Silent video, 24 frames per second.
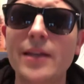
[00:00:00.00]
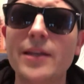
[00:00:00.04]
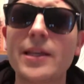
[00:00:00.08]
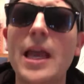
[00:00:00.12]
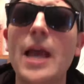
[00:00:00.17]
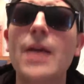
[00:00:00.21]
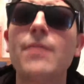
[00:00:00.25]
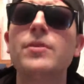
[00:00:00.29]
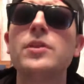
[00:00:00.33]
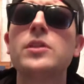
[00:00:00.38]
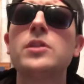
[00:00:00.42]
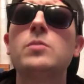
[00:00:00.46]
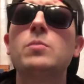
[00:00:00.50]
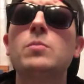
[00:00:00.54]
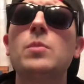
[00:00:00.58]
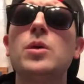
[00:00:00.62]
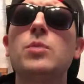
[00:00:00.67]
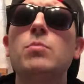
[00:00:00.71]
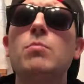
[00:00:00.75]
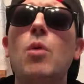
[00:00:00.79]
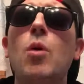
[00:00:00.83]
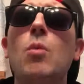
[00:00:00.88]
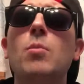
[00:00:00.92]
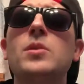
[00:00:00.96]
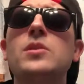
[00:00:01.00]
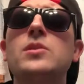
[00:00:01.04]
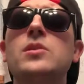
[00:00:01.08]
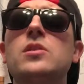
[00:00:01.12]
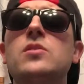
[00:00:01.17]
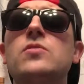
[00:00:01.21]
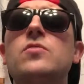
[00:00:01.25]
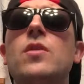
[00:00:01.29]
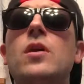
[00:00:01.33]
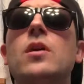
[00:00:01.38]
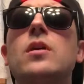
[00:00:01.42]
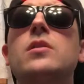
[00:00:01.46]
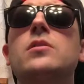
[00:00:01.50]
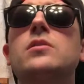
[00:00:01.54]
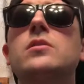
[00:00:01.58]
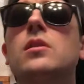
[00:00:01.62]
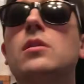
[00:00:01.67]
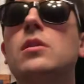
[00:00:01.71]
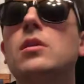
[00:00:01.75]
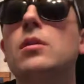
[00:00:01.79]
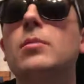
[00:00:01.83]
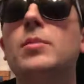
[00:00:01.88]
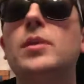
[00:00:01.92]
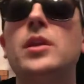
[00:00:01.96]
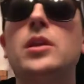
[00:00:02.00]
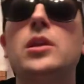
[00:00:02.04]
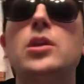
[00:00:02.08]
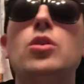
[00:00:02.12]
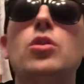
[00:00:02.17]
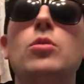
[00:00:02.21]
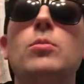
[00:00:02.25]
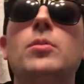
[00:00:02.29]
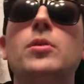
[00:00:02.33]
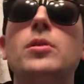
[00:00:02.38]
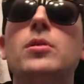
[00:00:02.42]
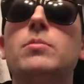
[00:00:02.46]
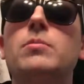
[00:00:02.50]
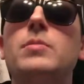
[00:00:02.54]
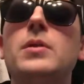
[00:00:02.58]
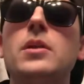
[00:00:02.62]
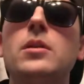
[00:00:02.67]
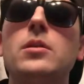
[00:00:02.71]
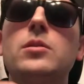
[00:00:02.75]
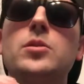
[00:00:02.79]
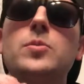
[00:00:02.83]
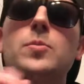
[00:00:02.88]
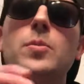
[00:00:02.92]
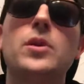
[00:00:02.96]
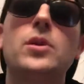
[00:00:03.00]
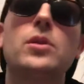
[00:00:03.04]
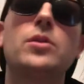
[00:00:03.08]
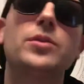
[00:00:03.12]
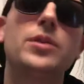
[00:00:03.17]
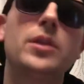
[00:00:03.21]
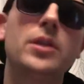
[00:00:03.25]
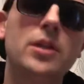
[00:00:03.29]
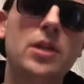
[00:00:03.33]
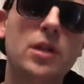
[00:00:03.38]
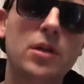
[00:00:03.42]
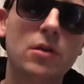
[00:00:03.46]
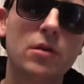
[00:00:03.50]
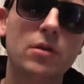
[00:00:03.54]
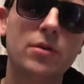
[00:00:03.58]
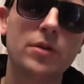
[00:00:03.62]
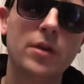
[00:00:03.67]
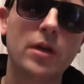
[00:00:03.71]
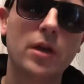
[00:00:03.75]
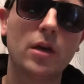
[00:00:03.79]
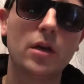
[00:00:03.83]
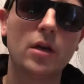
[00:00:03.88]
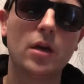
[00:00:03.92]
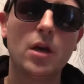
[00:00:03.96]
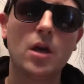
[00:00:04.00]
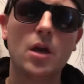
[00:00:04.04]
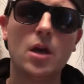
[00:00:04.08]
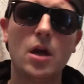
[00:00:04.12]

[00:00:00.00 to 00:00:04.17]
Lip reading: of Kevin Smith moments as far as a little bit of humor being sprinkled in here and there